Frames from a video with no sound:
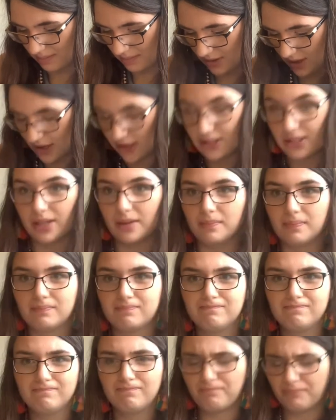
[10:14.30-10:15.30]
blossom.
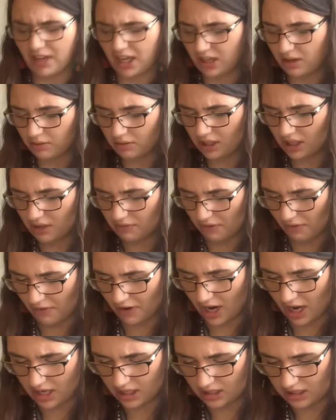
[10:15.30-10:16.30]
I don't think I've ever
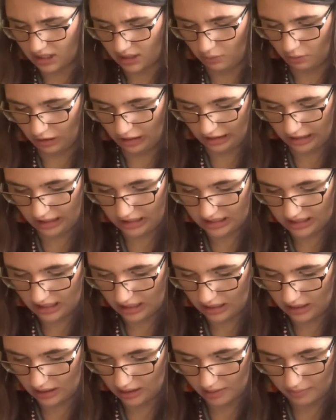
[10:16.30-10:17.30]
had a tea with linden
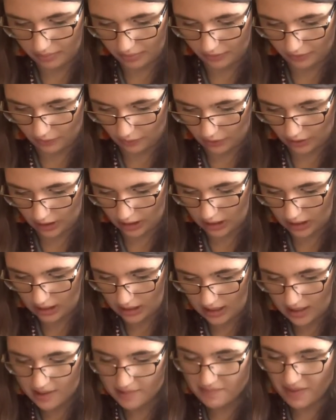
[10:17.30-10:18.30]
in it before.
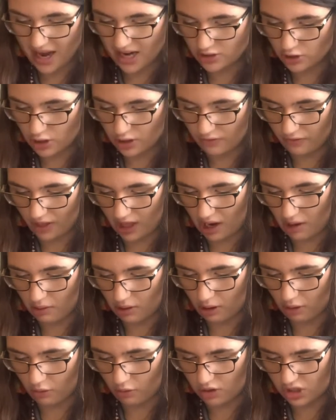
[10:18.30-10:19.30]
Passion
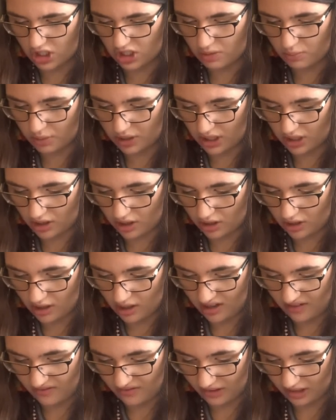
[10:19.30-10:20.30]
flower, orange peel,
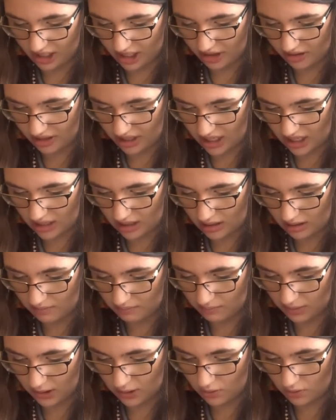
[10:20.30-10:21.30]
valerian,
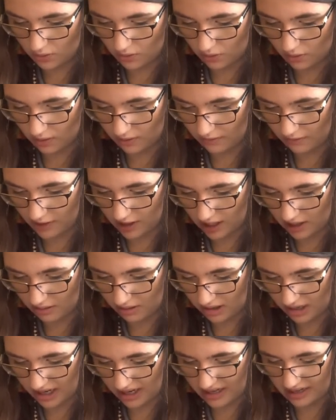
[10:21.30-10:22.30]
blue
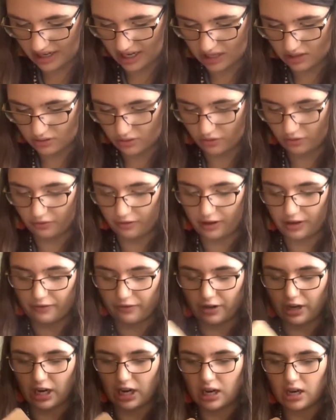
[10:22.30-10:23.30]
cornflower, and natural
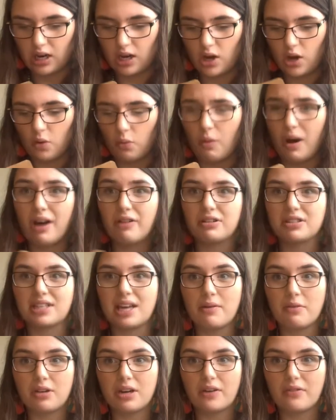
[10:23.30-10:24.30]
flavoring. Wow, does
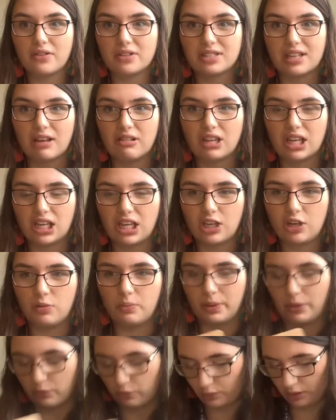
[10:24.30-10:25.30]
that one ever sound like it'll
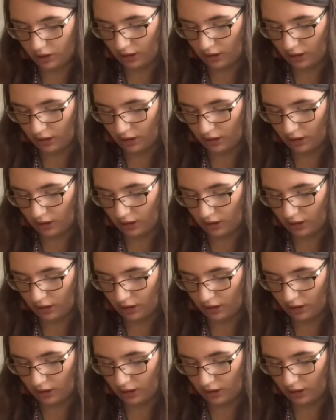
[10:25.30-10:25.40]
be really